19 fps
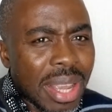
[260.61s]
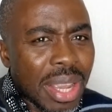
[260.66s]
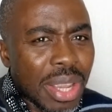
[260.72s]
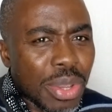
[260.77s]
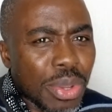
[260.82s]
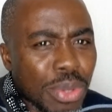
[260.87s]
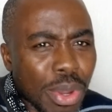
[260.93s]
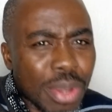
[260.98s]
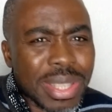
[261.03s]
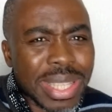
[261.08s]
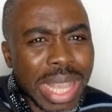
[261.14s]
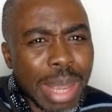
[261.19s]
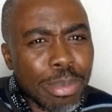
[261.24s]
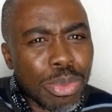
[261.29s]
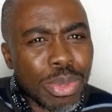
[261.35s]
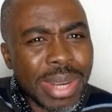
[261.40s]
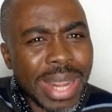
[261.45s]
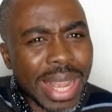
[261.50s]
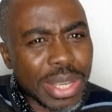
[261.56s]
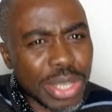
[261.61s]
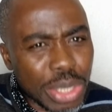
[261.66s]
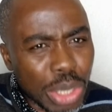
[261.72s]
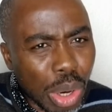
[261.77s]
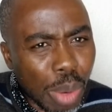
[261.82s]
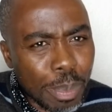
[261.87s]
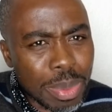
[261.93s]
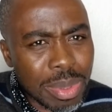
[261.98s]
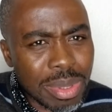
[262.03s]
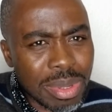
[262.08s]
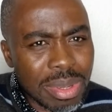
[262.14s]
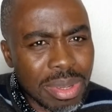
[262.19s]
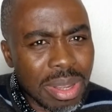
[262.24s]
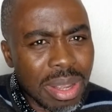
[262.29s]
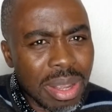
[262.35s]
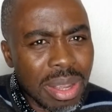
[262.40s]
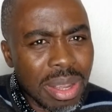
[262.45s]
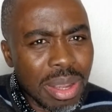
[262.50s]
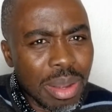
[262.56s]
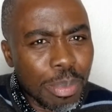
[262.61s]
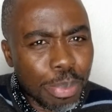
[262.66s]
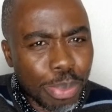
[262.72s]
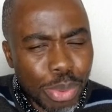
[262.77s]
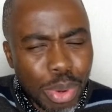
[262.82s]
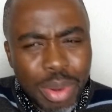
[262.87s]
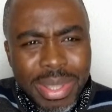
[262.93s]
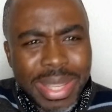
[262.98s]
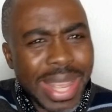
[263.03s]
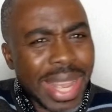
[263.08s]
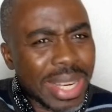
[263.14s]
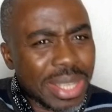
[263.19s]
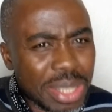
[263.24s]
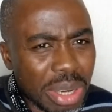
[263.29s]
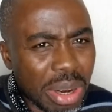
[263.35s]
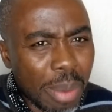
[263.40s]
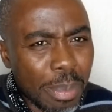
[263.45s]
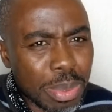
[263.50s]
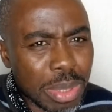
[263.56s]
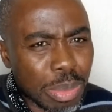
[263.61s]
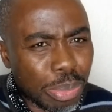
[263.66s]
You just came to their shops, broke their shops,